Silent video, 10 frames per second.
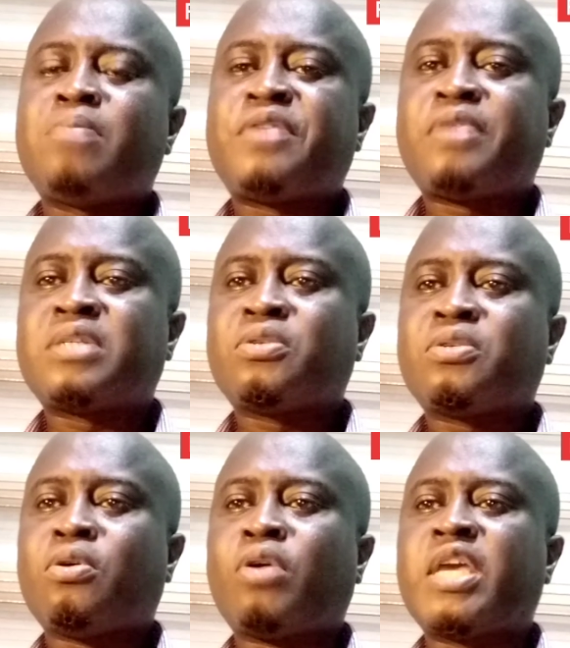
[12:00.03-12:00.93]
metrics
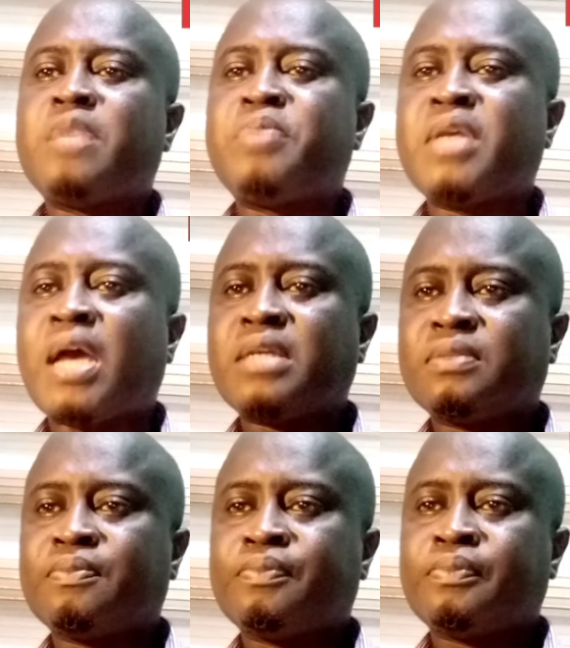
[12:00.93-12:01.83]
or KPIs.
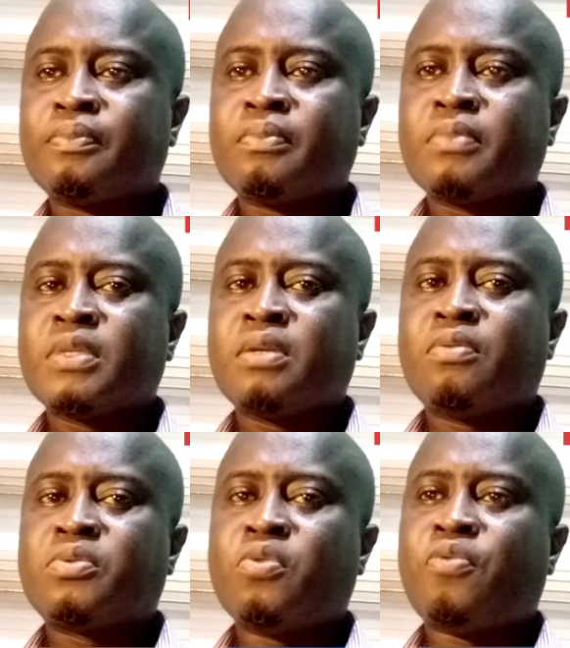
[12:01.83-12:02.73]

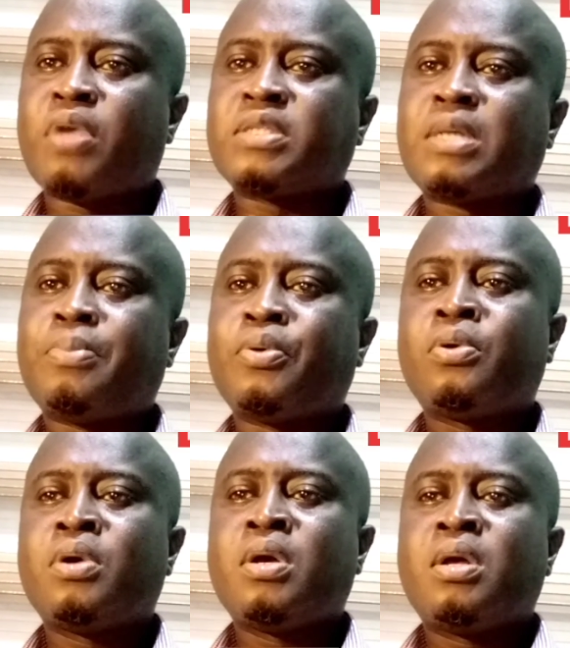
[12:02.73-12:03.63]
So for
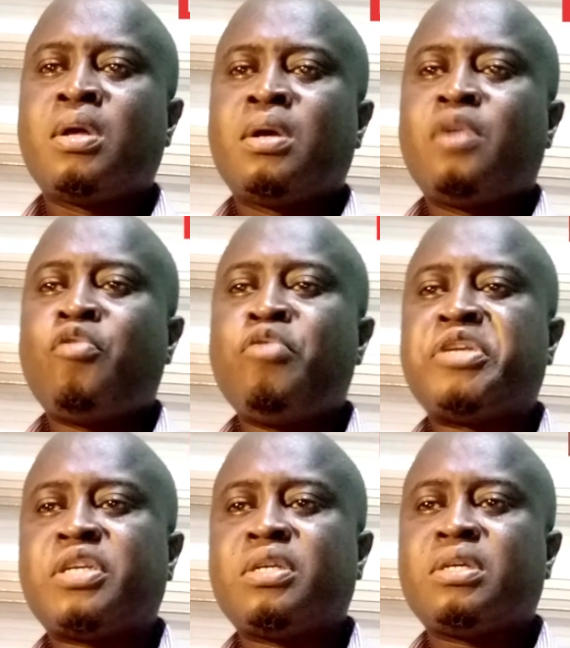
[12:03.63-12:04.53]
example,
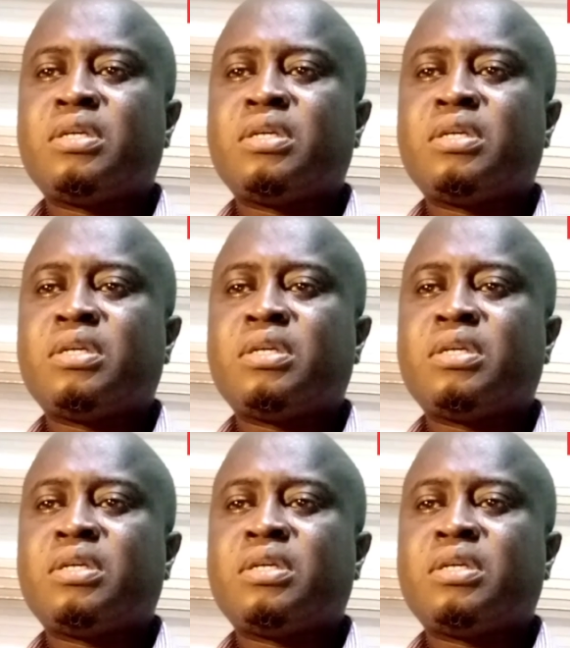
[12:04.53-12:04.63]
reach.